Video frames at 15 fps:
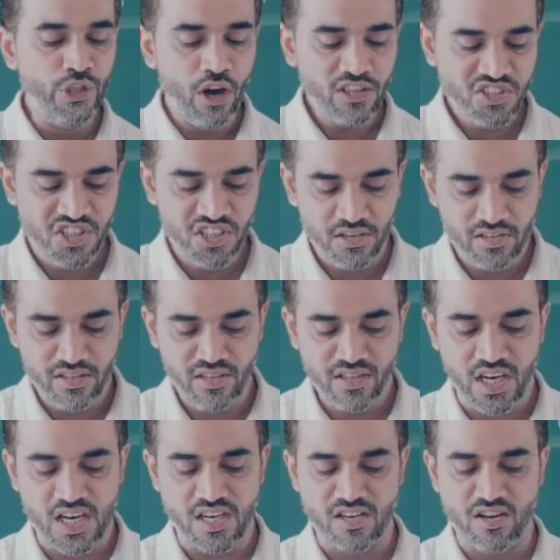children
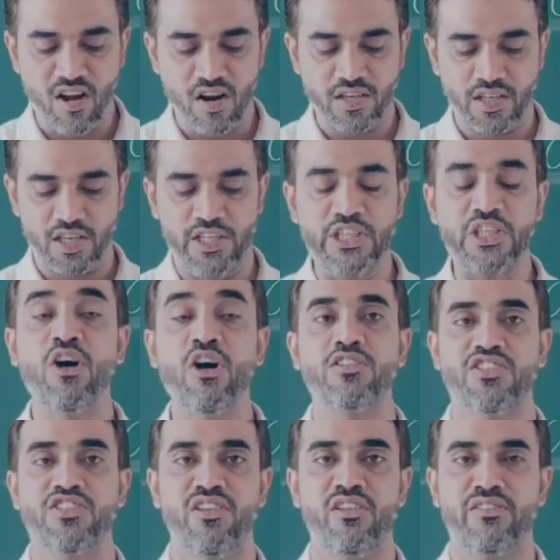are not your
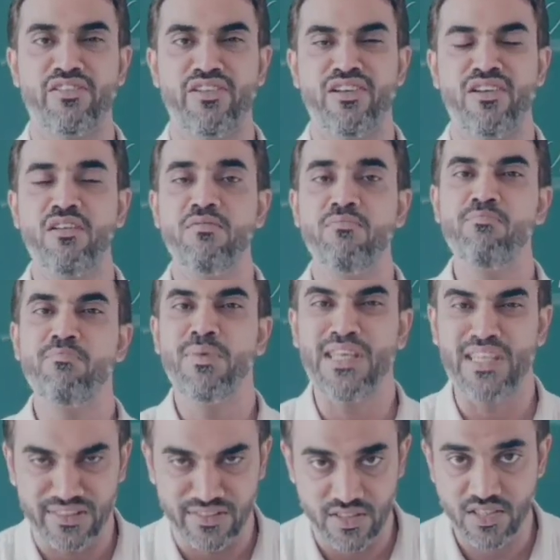children
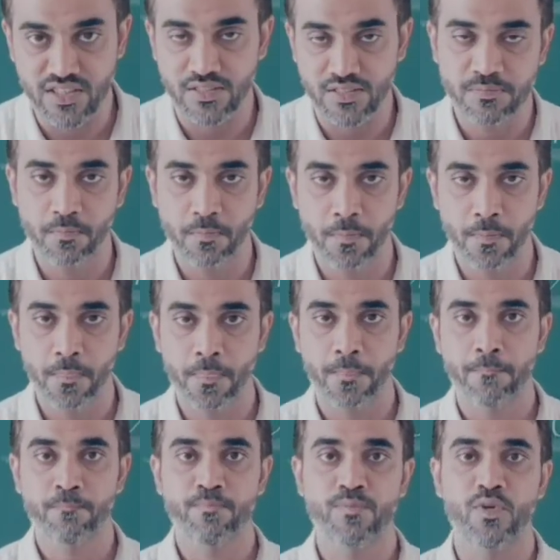means.
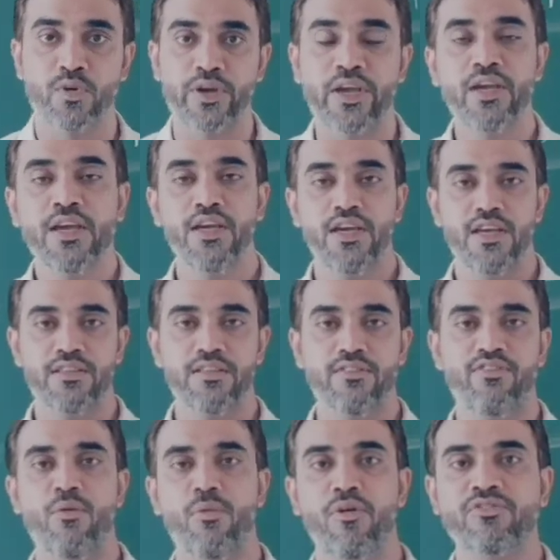Okay, in the
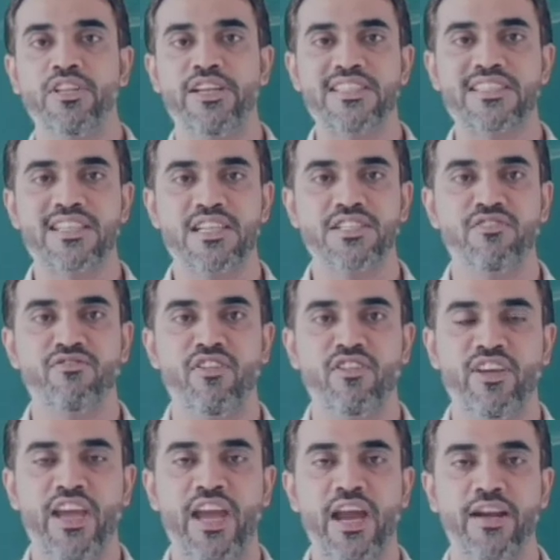form of the discussion when
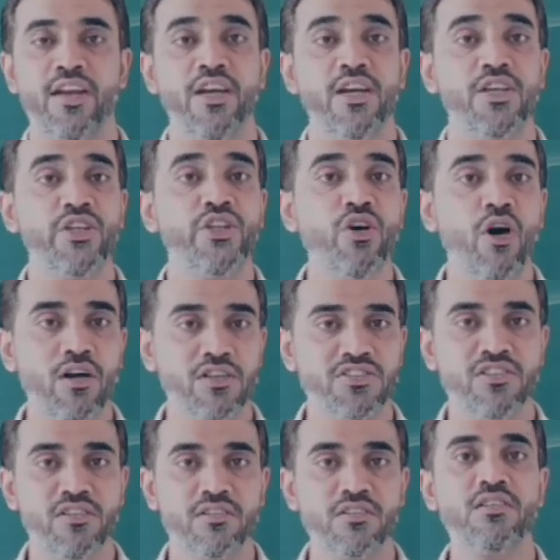we had, your
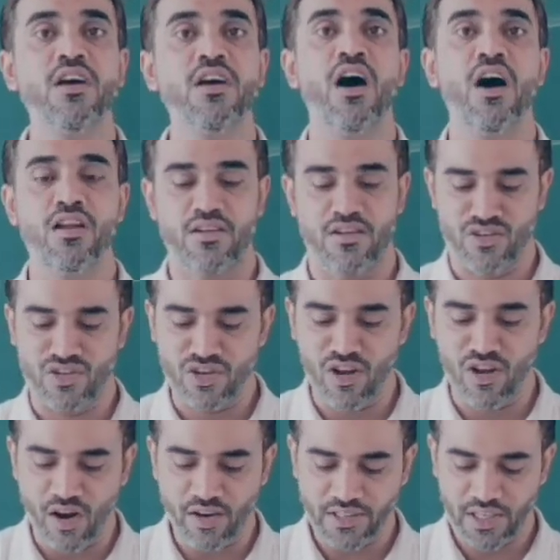children are
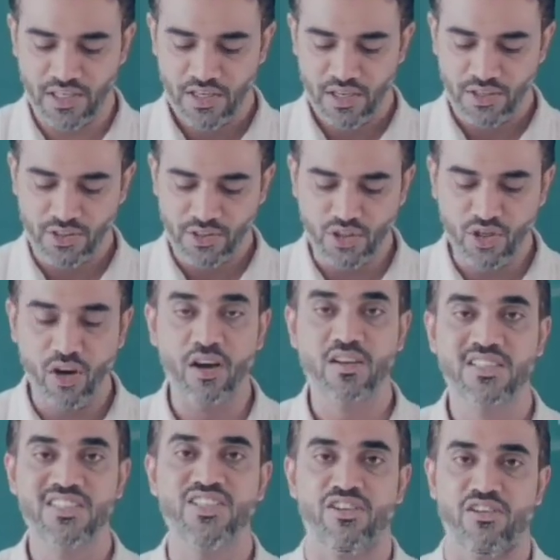not your
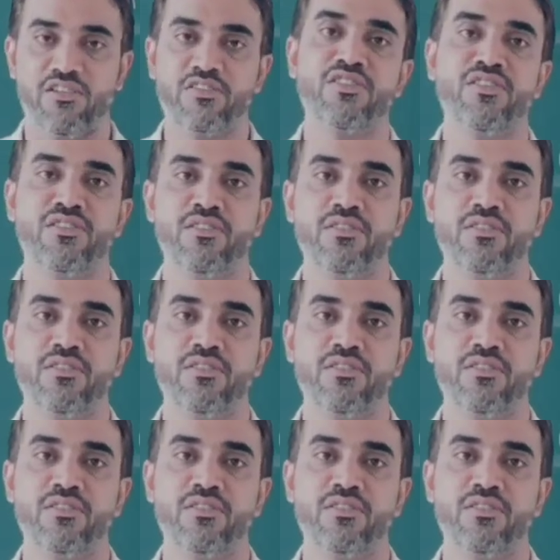children.